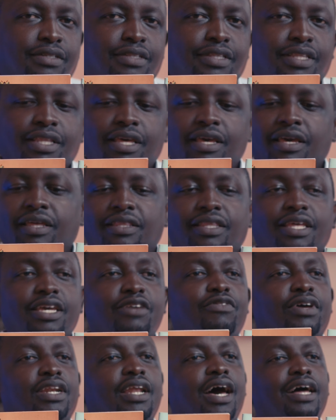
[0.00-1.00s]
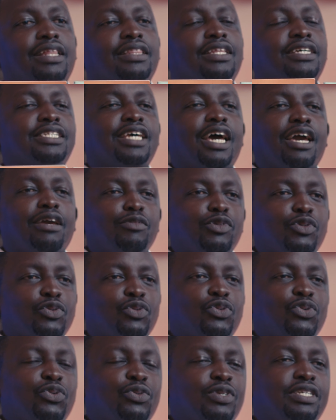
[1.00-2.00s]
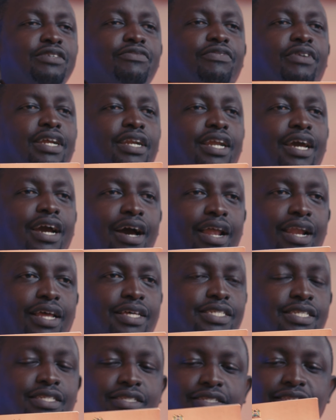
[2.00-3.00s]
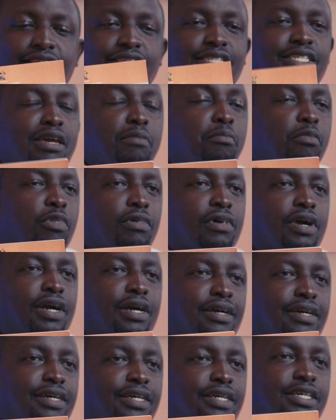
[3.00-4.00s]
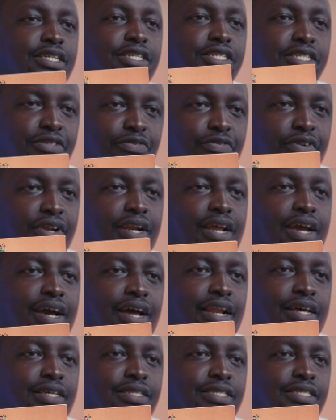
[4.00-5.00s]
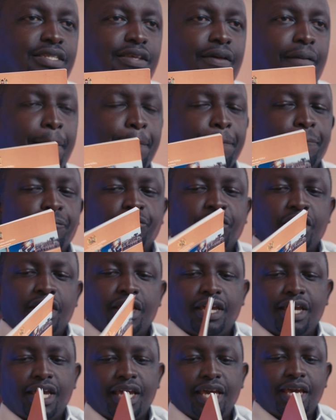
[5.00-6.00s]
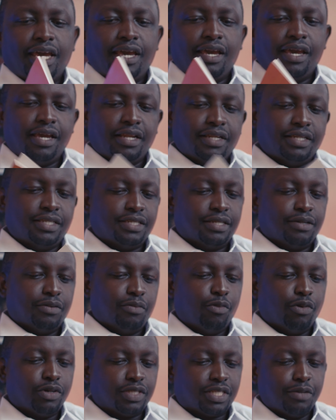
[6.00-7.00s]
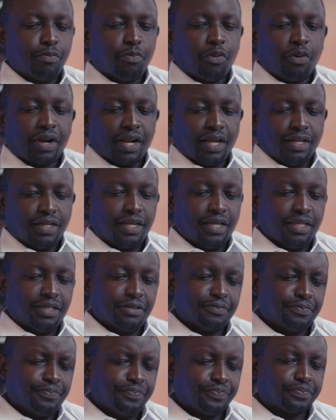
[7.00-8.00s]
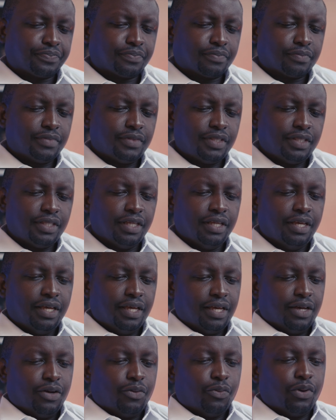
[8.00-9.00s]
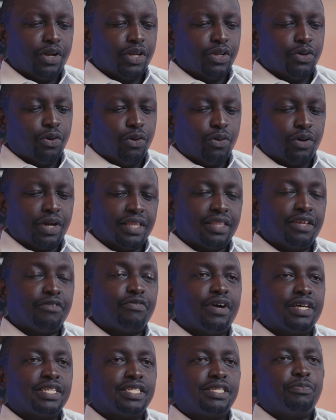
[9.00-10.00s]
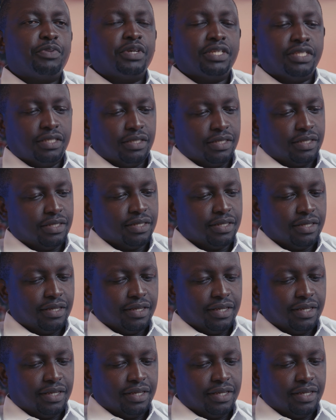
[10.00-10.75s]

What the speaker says: They even had the time to do different colors. It's the same book, different colors. And most importantly, when you look at the first pages,